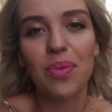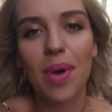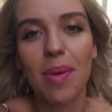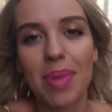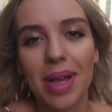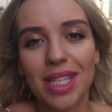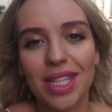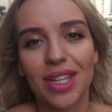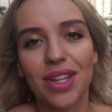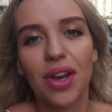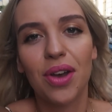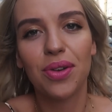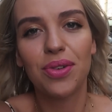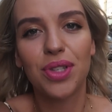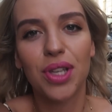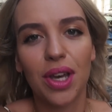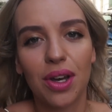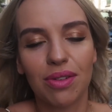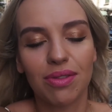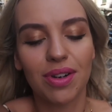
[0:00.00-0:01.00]
Went back to the
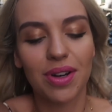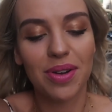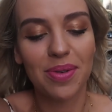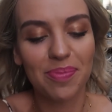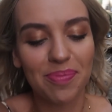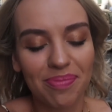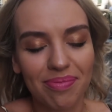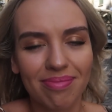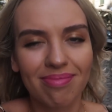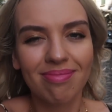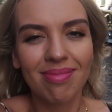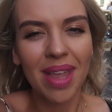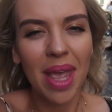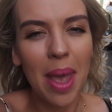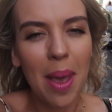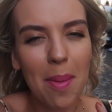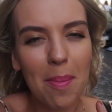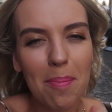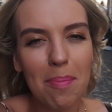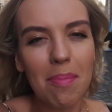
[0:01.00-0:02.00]
hotel room.
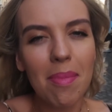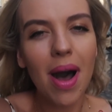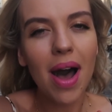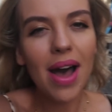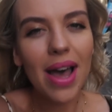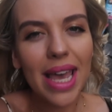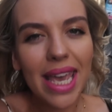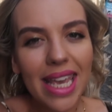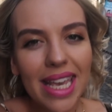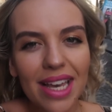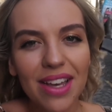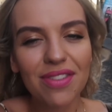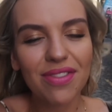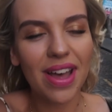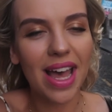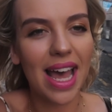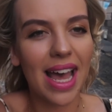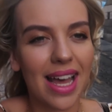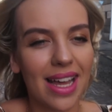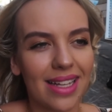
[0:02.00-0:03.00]
Might have
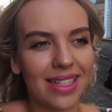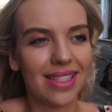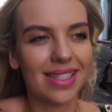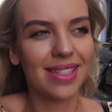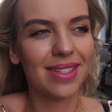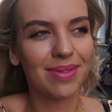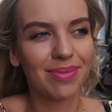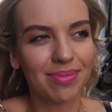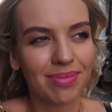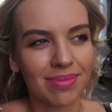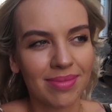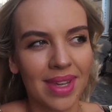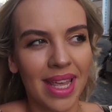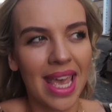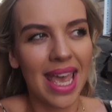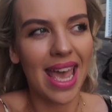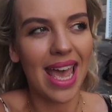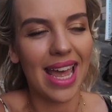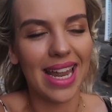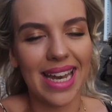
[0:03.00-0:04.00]
had
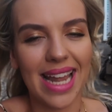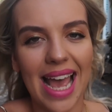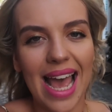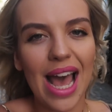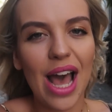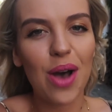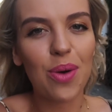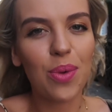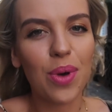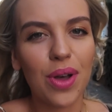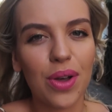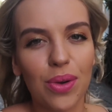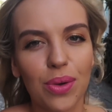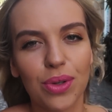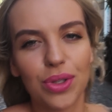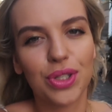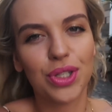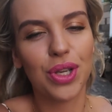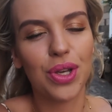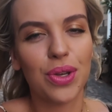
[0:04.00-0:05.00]
an hour
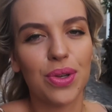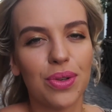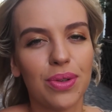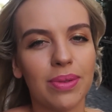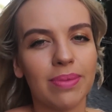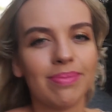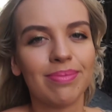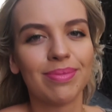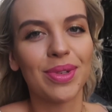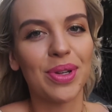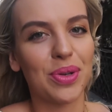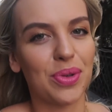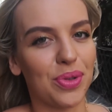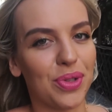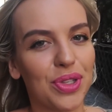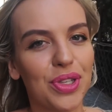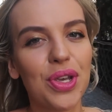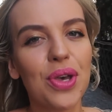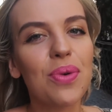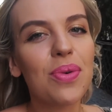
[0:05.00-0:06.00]
or two, or
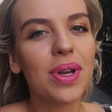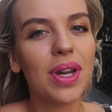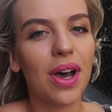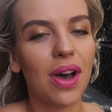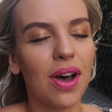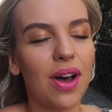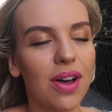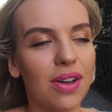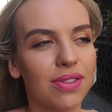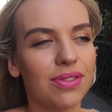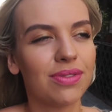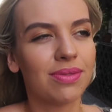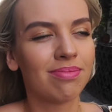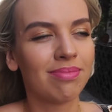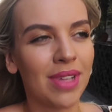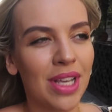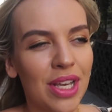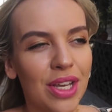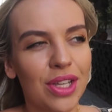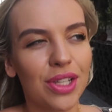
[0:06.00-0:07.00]
2.5,
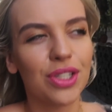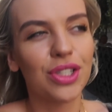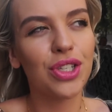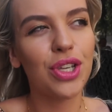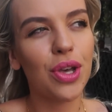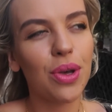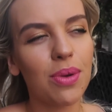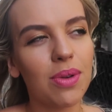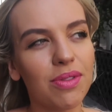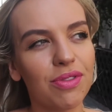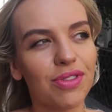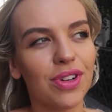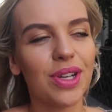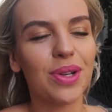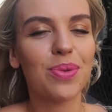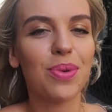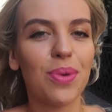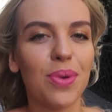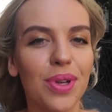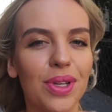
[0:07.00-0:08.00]
2
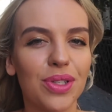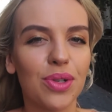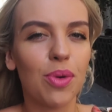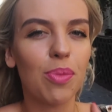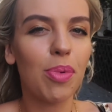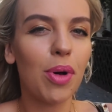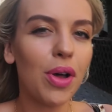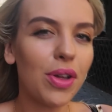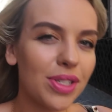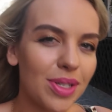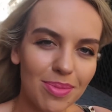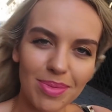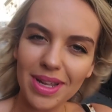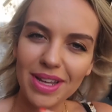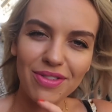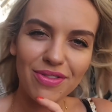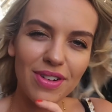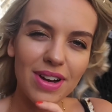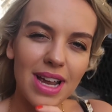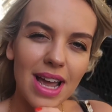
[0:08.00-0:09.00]
3/4, or possibly
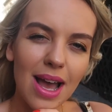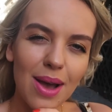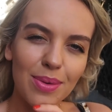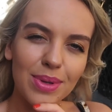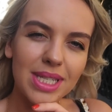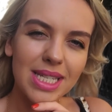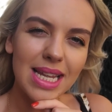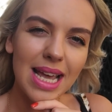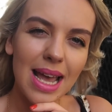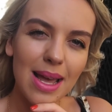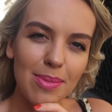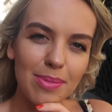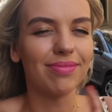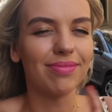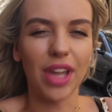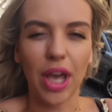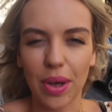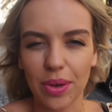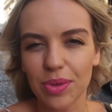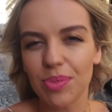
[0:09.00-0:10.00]
3 hours nap.
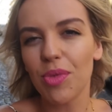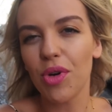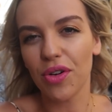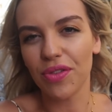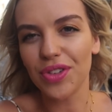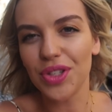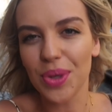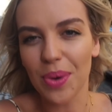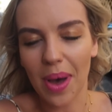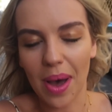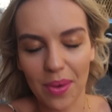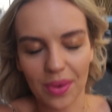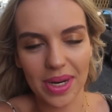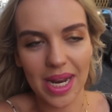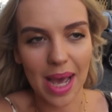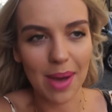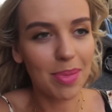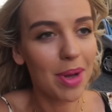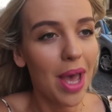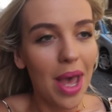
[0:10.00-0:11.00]
No, it was more of a 2 hour
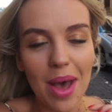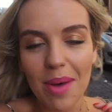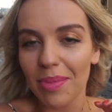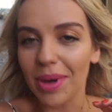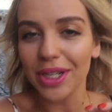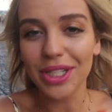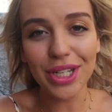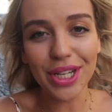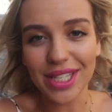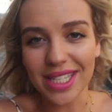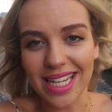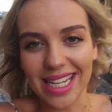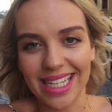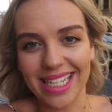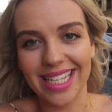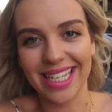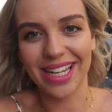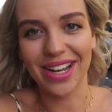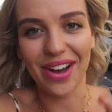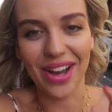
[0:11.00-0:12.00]
nap. I just
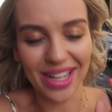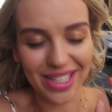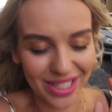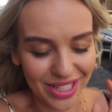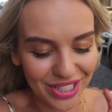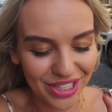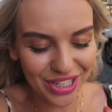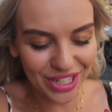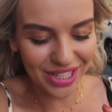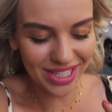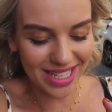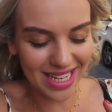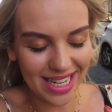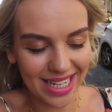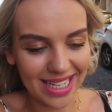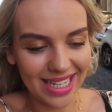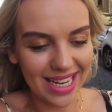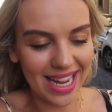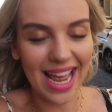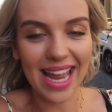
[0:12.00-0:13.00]
needed it, guys, I just
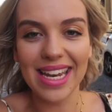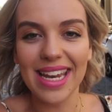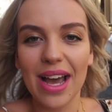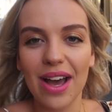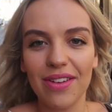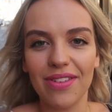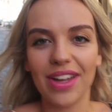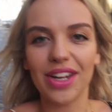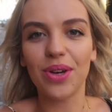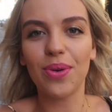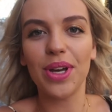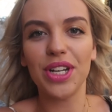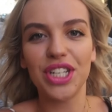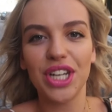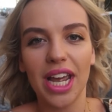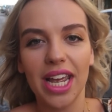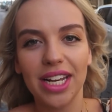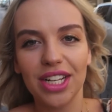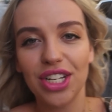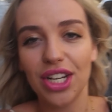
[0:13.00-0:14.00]
needed it. And now I've had a quick
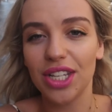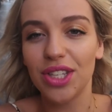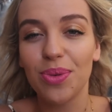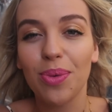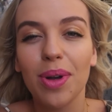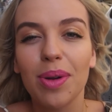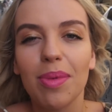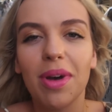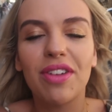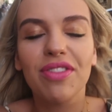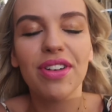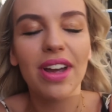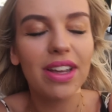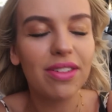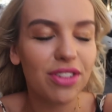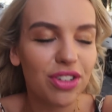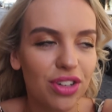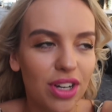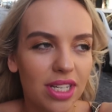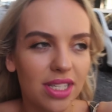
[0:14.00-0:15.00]
change into one of my
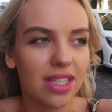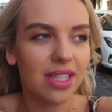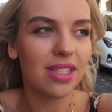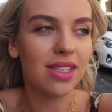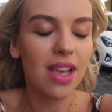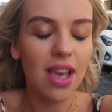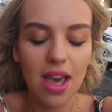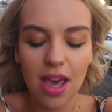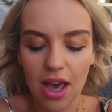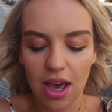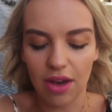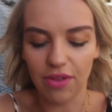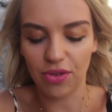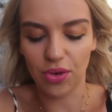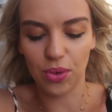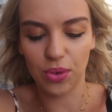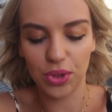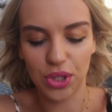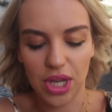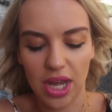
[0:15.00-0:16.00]
favorite dresses of
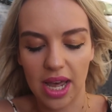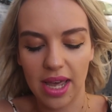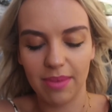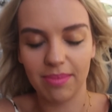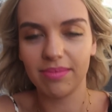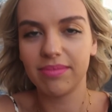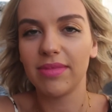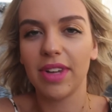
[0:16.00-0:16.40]
all time.